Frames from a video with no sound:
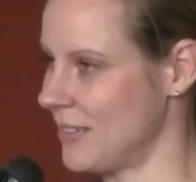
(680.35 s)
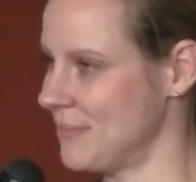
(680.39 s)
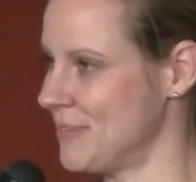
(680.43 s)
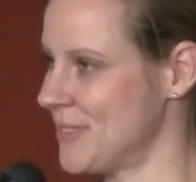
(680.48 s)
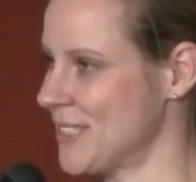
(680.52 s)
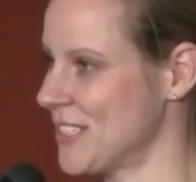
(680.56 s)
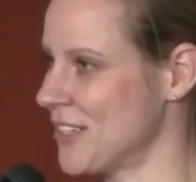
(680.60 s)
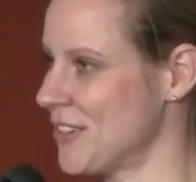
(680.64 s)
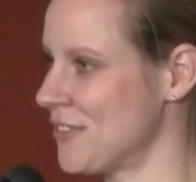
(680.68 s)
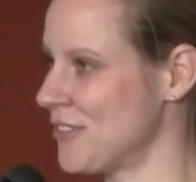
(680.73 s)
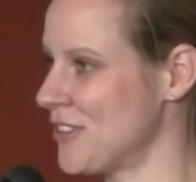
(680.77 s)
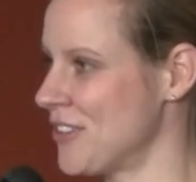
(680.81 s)

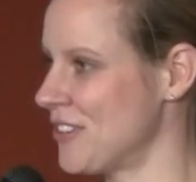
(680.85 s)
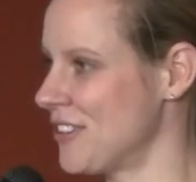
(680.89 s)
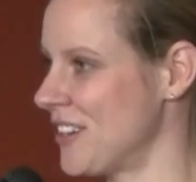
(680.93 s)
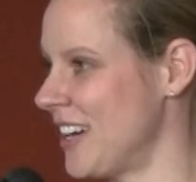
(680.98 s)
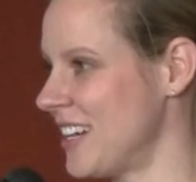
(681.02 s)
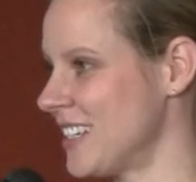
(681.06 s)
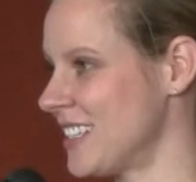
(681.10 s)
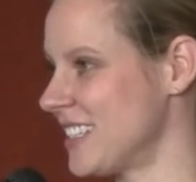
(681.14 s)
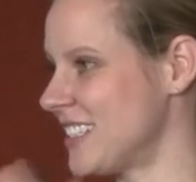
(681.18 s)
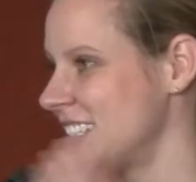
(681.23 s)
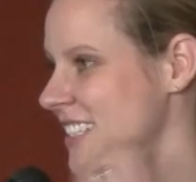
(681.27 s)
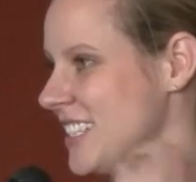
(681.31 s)
So if you would like
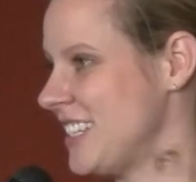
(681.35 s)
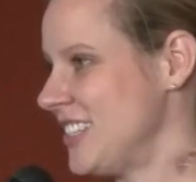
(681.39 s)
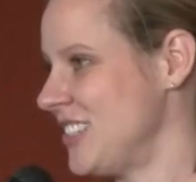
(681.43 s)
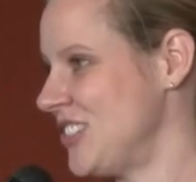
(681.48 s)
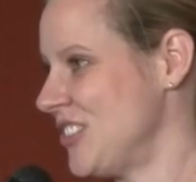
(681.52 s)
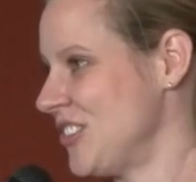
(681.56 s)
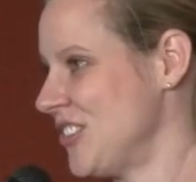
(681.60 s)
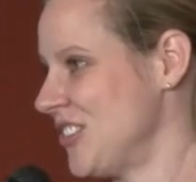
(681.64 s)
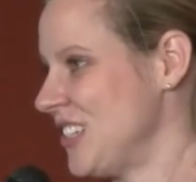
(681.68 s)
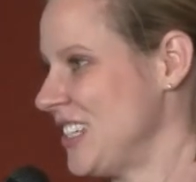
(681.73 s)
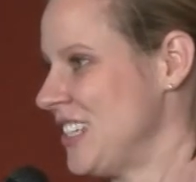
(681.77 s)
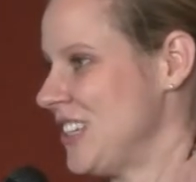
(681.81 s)
to see
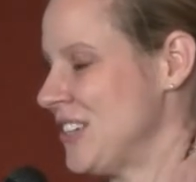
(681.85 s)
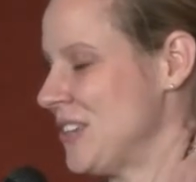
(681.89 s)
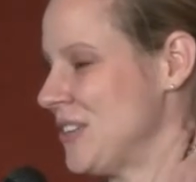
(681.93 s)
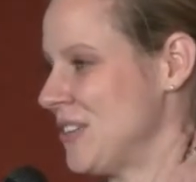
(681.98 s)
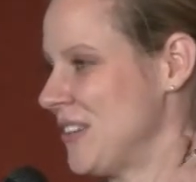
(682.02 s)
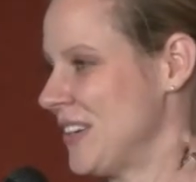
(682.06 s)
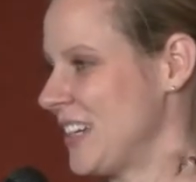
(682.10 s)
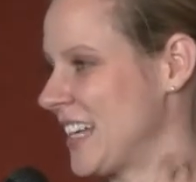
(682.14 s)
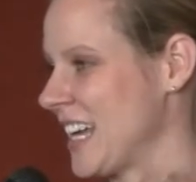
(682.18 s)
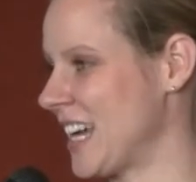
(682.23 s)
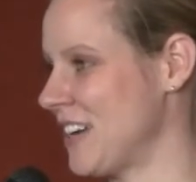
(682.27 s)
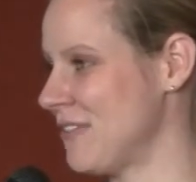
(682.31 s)
Judy, who
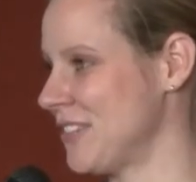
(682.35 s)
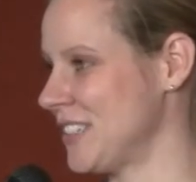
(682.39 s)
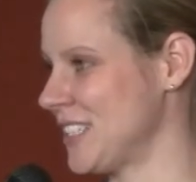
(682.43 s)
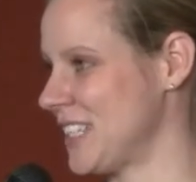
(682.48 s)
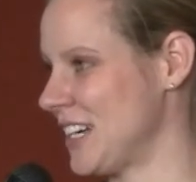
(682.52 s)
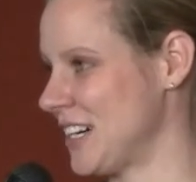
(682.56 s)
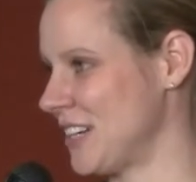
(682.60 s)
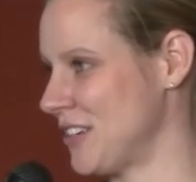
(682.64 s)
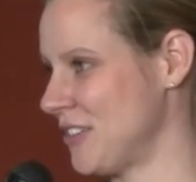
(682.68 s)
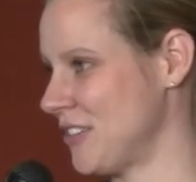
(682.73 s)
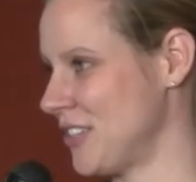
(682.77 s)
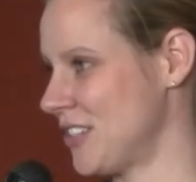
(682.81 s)
gave us our
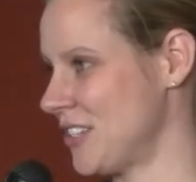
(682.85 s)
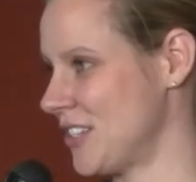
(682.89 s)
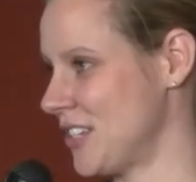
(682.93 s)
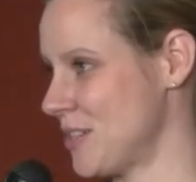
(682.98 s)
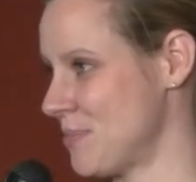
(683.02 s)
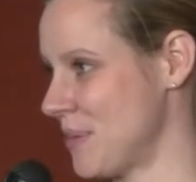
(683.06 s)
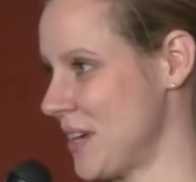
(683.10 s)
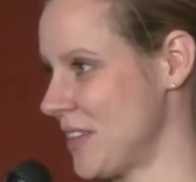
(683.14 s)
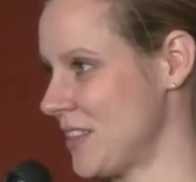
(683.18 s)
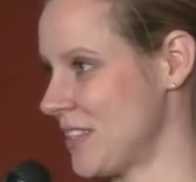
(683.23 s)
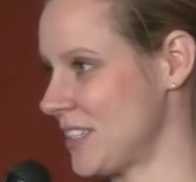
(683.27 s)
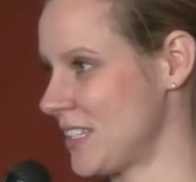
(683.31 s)
question
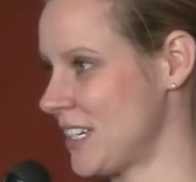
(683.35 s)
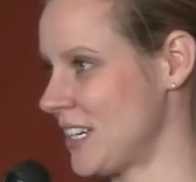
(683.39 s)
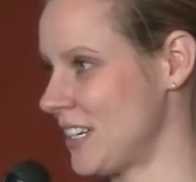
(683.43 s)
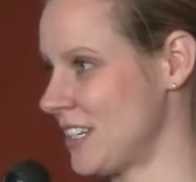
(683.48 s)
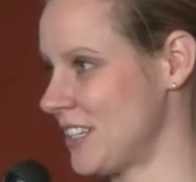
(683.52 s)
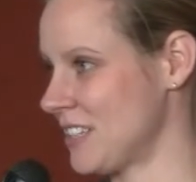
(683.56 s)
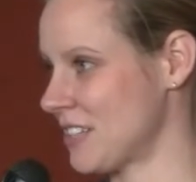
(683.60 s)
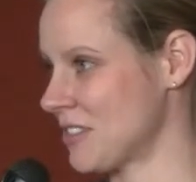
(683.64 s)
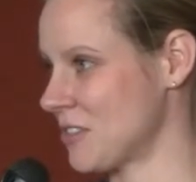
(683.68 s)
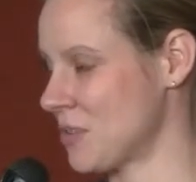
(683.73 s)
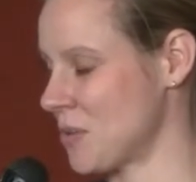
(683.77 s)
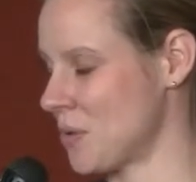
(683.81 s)
about the tennis
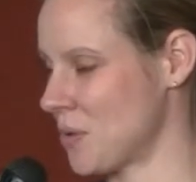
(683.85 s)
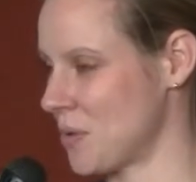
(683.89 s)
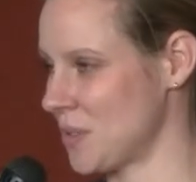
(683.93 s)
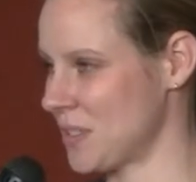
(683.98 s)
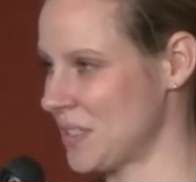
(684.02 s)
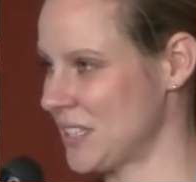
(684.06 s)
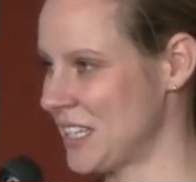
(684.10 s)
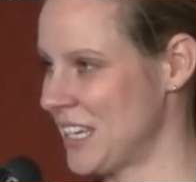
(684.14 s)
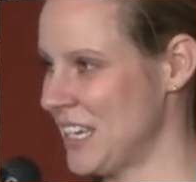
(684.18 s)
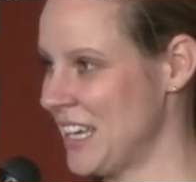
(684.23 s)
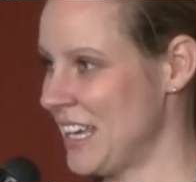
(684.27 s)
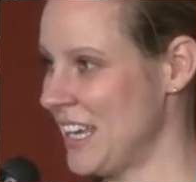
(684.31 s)

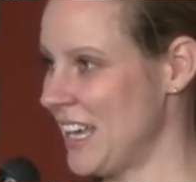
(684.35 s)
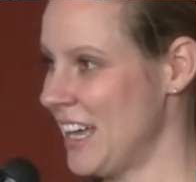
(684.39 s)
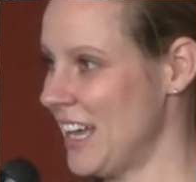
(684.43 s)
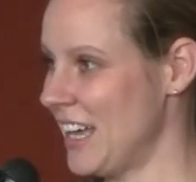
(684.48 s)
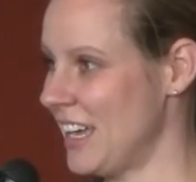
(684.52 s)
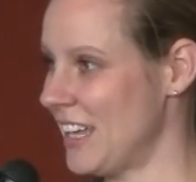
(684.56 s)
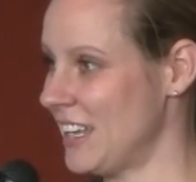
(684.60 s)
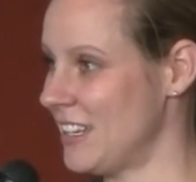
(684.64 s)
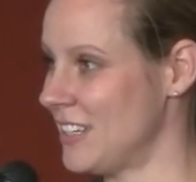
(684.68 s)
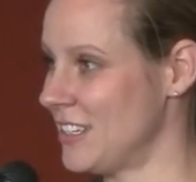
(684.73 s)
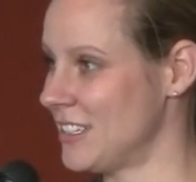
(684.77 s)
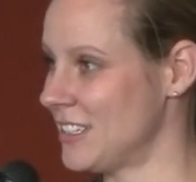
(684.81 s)
courts,
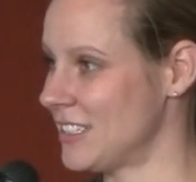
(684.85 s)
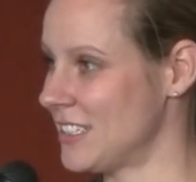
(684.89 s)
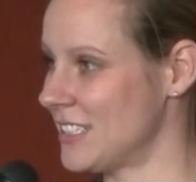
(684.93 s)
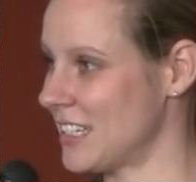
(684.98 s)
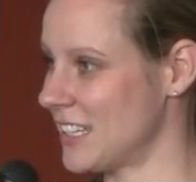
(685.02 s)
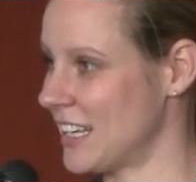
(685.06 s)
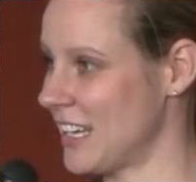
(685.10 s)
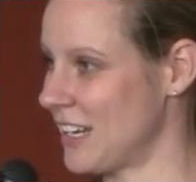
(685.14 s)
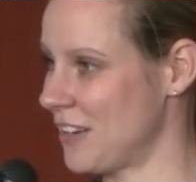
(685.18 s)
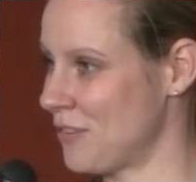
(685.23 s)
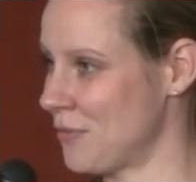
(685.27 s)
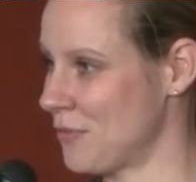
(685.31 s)
and
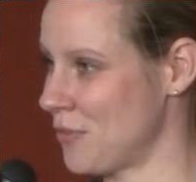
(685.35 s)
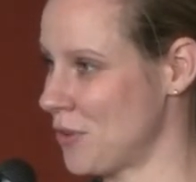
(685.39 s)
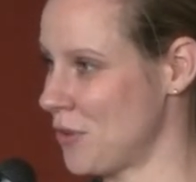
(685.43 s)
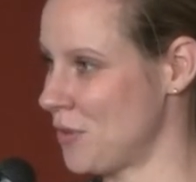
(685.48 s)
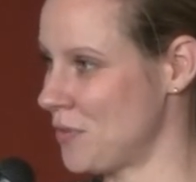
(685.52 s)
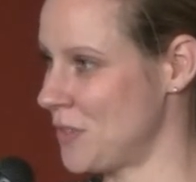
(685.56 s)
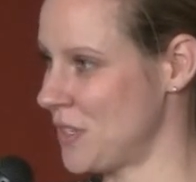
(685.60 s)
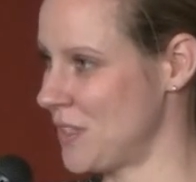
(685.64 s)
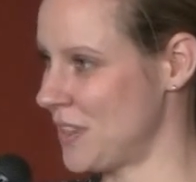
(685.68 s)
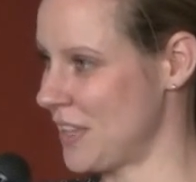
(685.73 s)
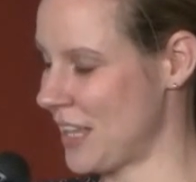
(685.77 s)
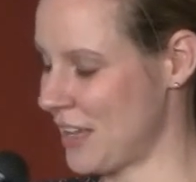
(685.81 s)
get involved
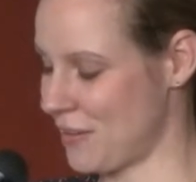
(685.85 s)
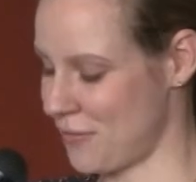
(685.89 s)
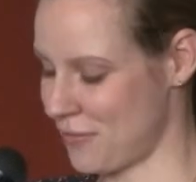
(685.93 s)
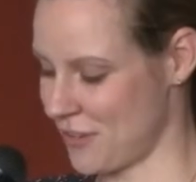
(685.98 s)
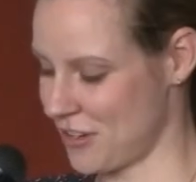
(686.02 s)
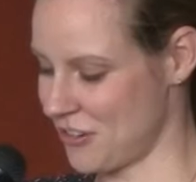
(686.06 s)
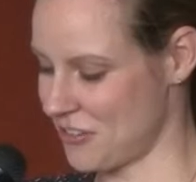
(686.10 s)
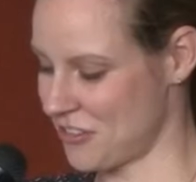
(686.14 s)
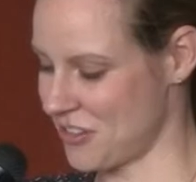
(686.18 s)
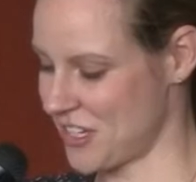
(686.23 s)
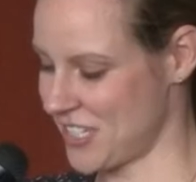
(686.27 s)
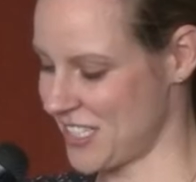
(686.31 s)
in that
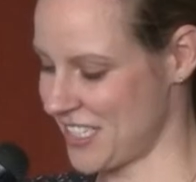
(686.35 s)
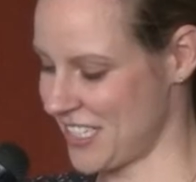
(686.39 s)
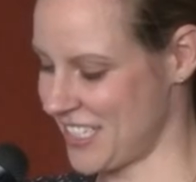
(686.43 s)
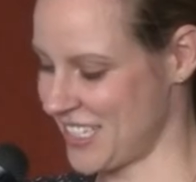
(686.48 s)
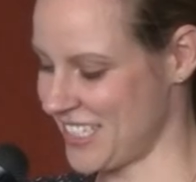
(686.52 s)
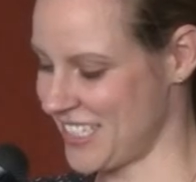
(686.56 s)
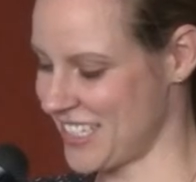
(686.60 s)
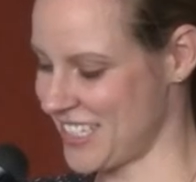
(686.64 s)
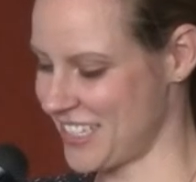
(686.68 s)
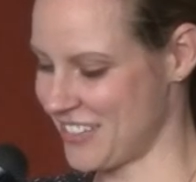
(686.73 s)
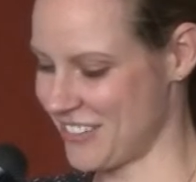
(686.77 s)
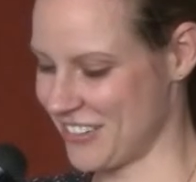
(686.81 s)
fundraising
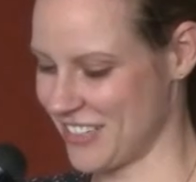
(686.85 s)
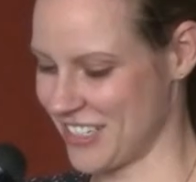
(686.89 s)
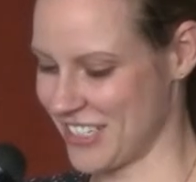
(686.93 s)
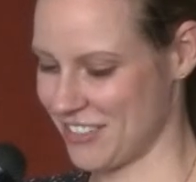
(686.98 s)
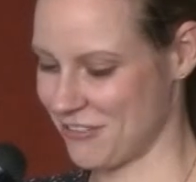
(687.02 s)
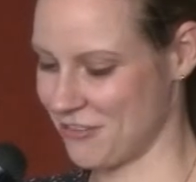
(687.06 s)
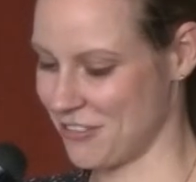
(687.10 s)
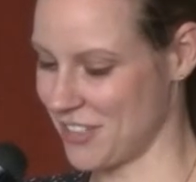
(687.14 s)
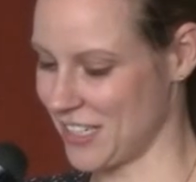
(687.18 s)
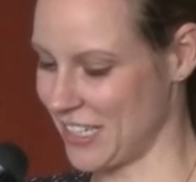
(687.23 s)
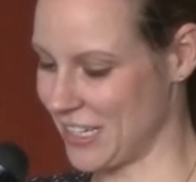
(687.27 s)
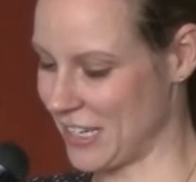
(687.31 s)
dinner, it's
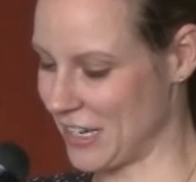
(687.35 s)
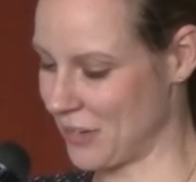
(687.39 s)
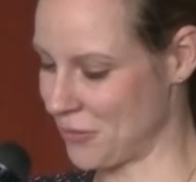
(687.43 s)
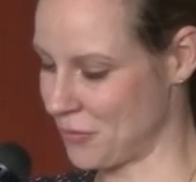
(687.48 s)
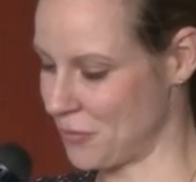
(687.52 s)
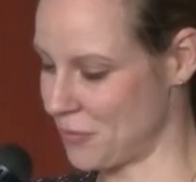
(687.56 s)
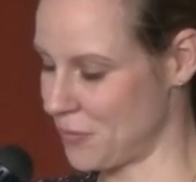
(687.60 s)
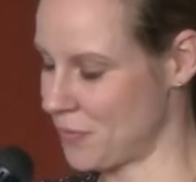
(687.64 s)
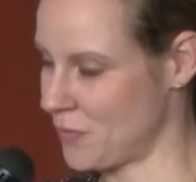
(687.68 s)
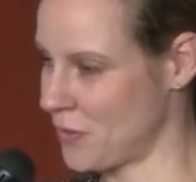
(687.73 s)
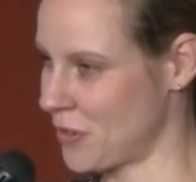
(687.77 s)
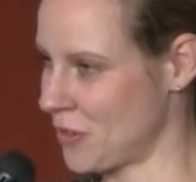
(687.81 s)
really a
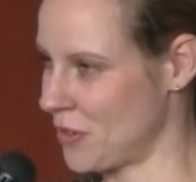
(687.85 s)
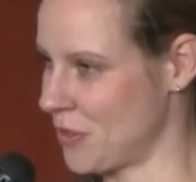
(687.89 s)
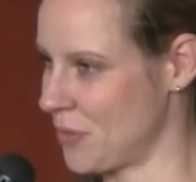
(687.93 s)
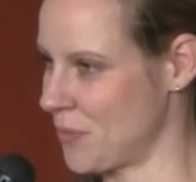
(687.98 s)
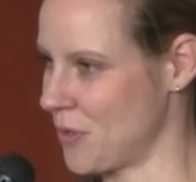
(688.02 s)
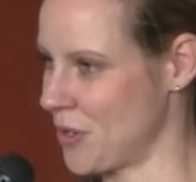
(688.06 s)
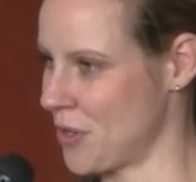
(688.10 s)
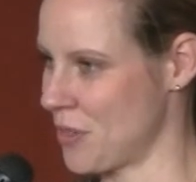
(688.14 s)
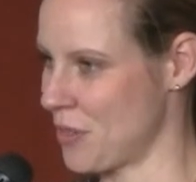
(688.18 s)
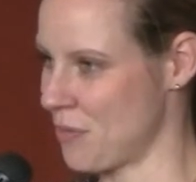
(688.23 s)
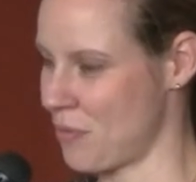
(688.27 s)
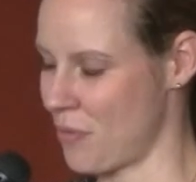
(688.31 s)
very
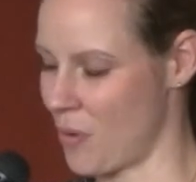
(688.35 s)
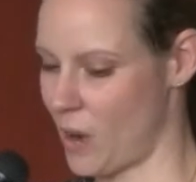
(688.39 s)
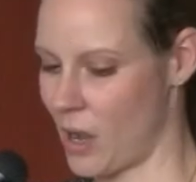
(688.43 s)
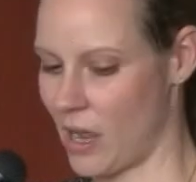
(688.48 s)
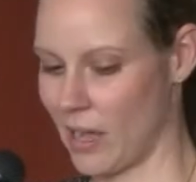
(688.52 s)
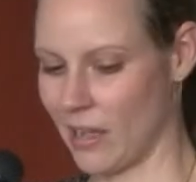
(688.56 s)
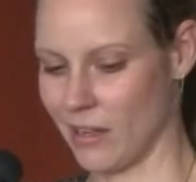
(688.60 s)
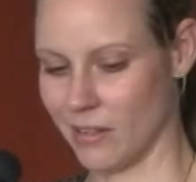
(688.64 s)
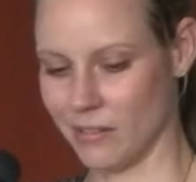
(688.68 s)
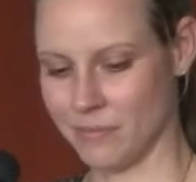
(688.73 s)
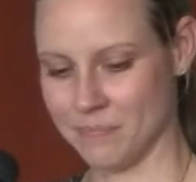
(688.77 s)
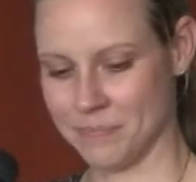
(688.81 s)

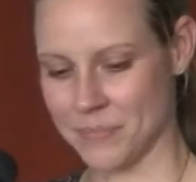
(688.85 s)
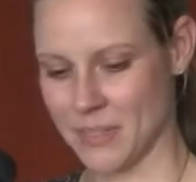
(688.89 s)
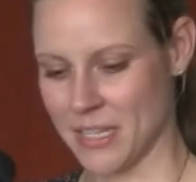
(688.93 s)
worthwhile